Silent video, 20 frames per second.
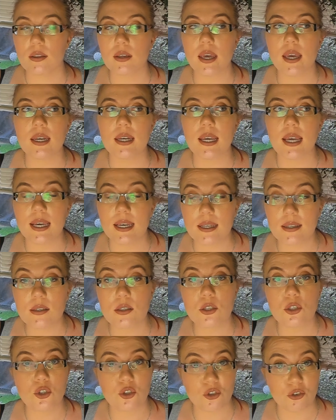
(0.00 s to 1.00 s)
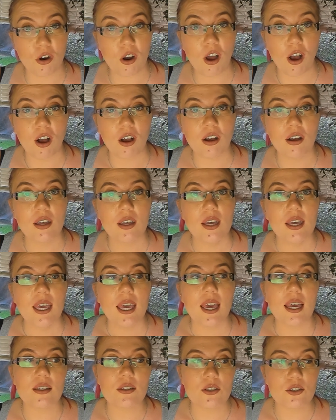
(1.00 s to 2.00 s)
It is strong,
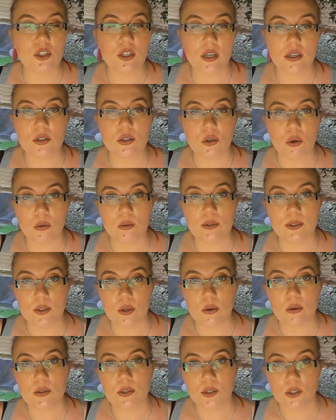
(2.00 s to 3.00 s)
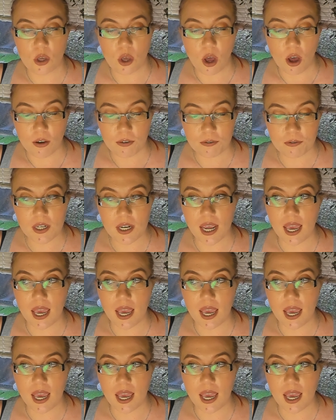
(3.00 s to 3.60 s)
it's just also soft,